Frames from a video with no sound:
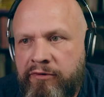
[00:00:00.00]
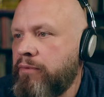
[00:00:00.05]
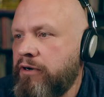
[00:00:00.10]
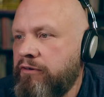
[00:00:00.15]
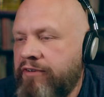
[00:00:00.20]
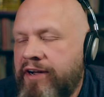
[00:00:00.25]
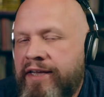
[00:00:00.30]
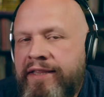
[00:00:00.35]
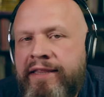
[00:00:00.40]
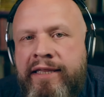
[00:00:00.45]

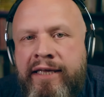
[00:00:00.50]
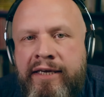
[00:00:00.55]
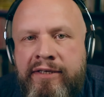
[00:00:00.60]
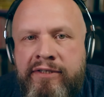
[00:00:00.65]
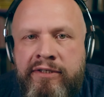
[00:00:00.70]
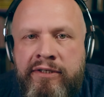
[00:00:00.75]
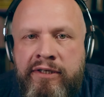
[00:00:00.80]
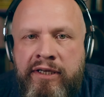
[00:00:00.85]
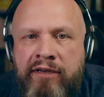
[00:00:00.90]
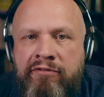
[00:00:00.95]
Provide
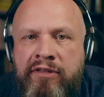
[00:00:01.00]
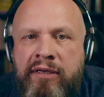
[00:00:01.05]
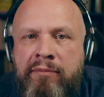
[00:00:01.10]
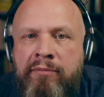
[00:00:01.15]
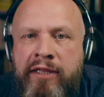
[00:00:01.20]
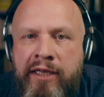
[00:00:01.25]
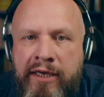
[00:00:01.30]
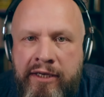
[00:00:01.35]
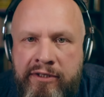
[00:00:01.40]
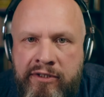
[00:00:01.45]
less, give
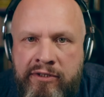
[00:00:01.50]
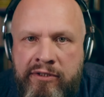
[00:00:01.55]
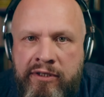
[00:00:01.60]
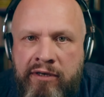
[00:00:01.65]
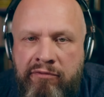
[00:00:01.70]
them less.